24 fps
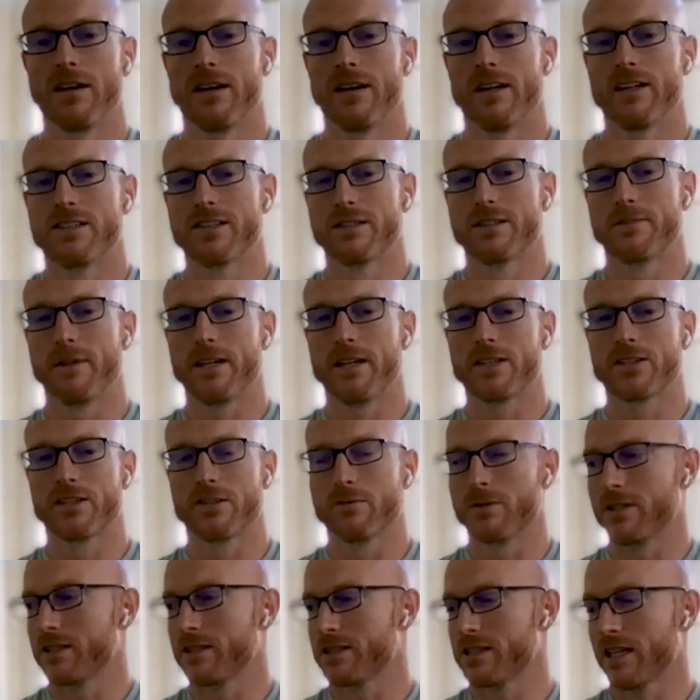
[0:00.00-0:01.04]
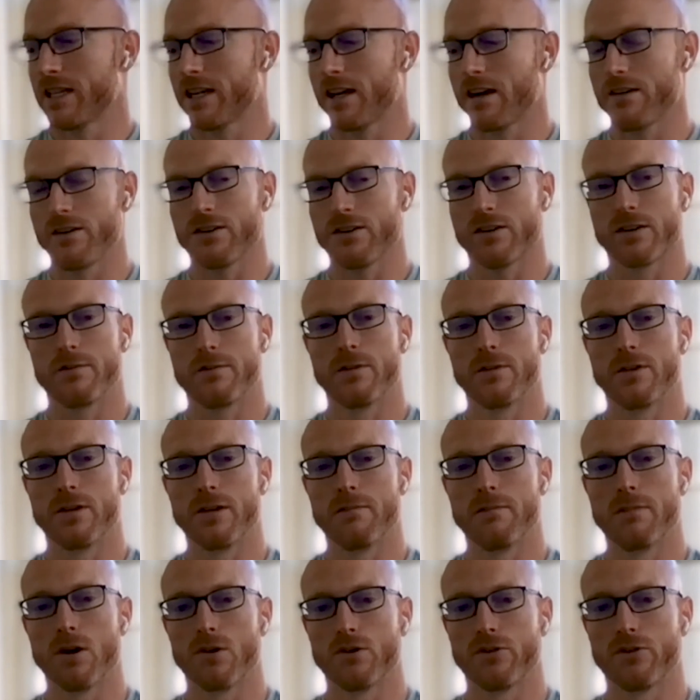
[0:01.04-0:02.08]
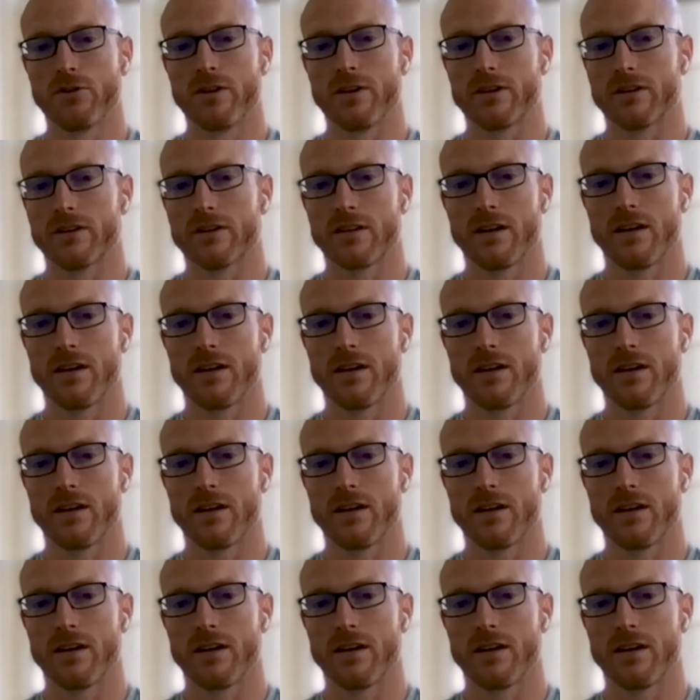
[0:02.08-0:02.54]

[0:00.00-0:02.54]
is just make sure when you send out your community postings,